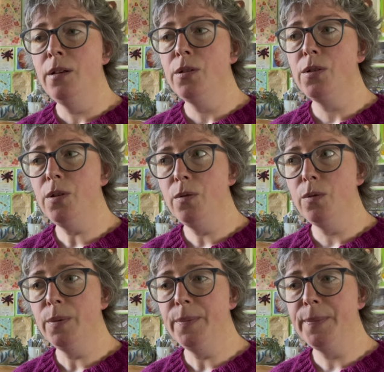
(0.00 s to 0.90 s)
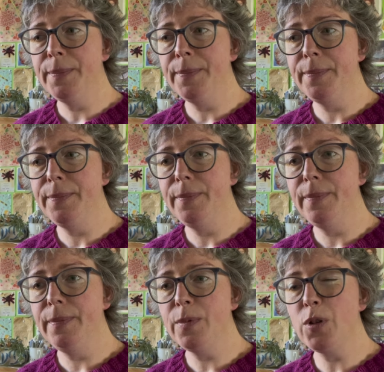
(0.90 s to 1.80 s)
So,
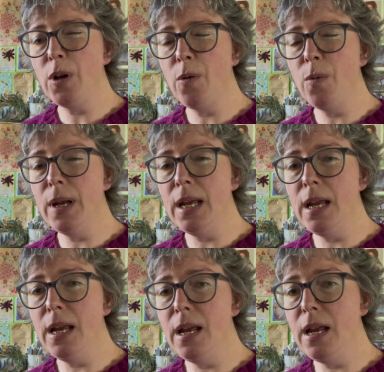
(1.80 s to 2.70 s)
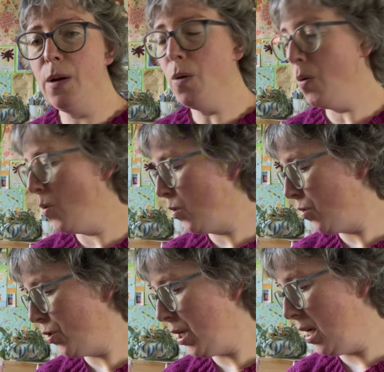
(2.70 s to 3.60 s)
shall we go
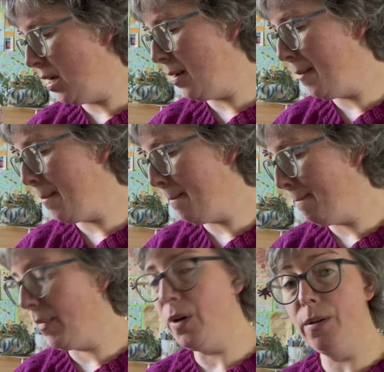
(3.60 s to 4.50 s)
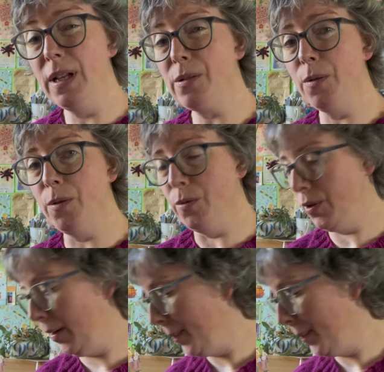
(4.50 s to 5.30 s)
crochet? Let's go crochet.